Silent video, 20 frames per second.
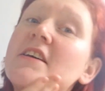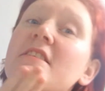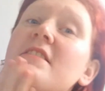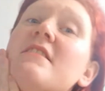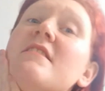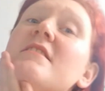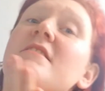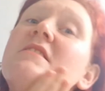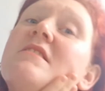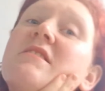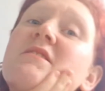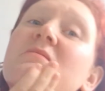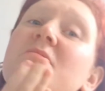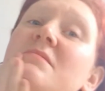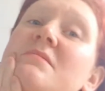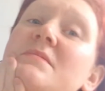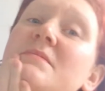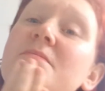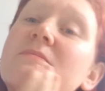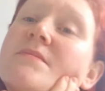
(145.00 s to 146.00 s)

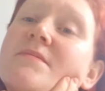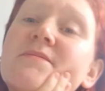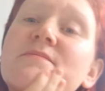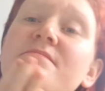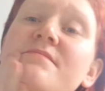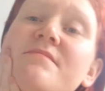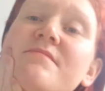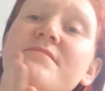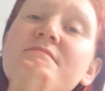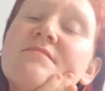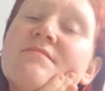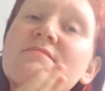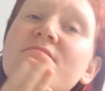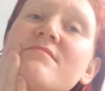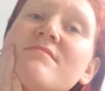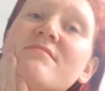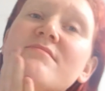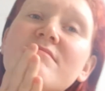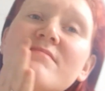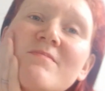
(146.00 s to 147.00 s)

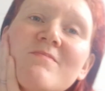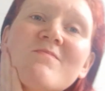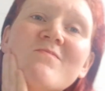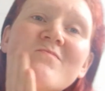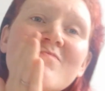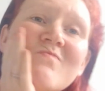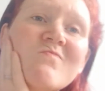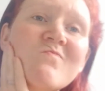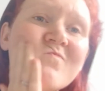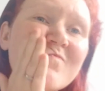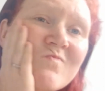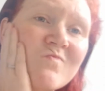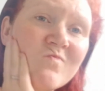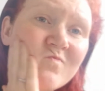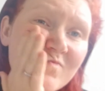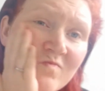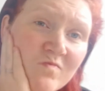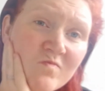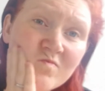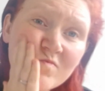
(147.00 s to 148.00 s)

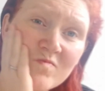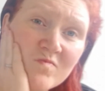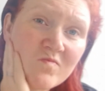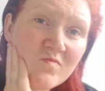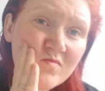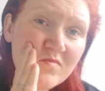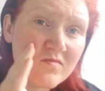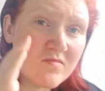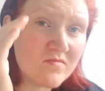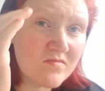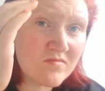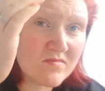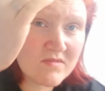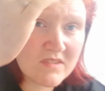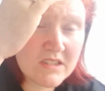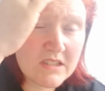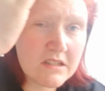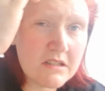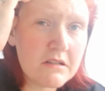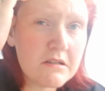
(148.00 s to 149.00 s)

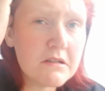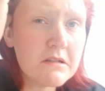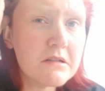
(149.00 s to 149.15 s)
[no speech]